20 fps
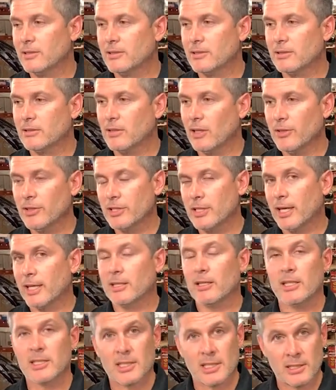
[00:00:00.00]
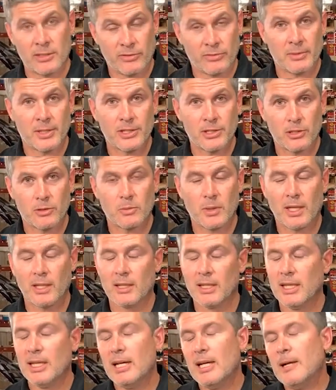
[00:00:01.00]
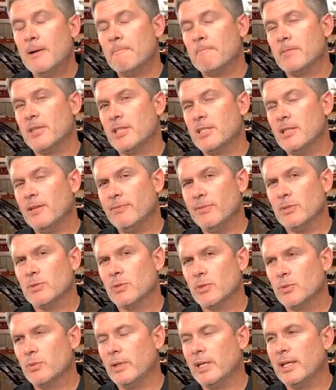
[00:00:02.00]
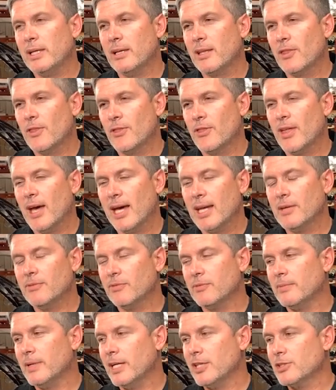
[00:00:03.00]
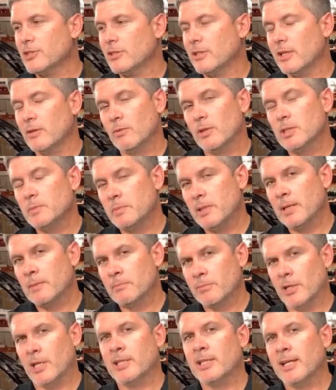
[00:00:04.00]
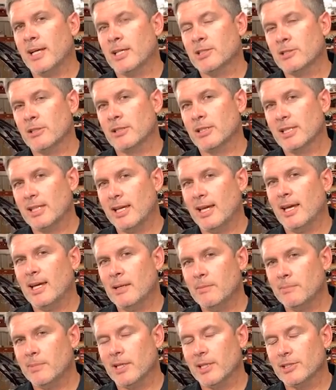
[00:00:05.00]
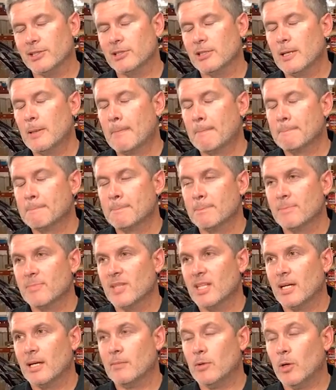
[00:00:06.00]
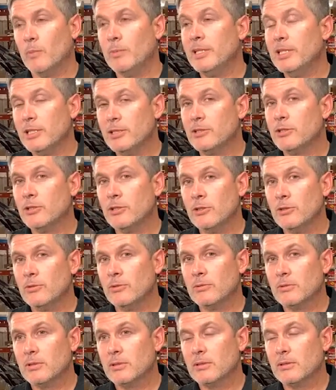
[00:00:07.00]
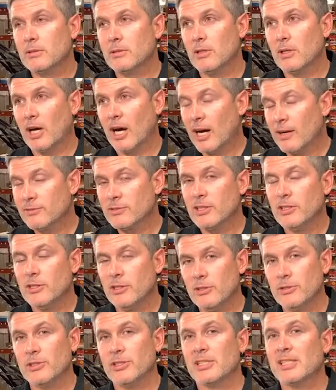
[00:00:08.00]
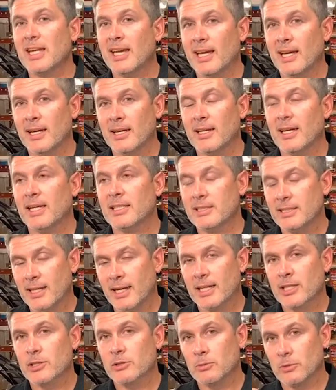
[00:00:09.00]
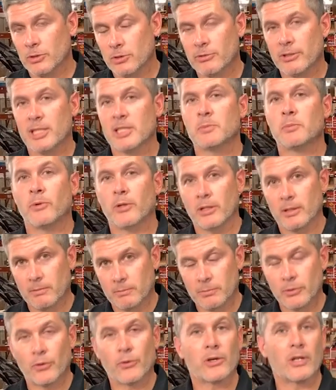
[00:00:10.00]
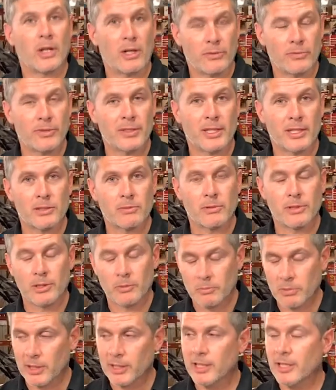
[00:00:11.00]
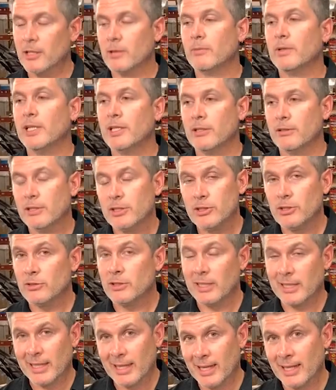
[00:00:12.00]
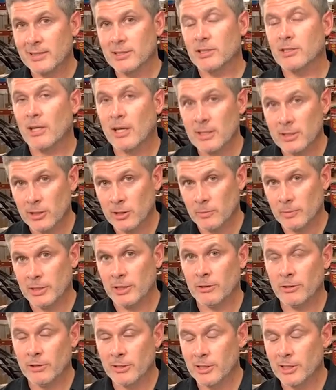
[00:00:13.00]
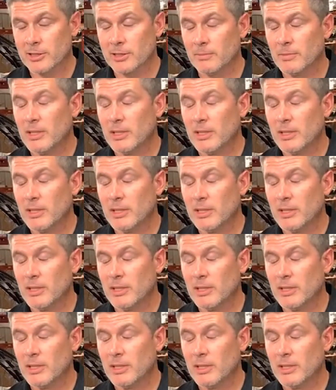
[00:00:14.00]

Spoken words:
all the diagnostics information as well. The difference between that information and what's being broadcast on the CAN bus, OBD2 often uses CAN as the actual transport protocol for this. When you plug in a reader, it's using CAN to talk to the OBD2 system,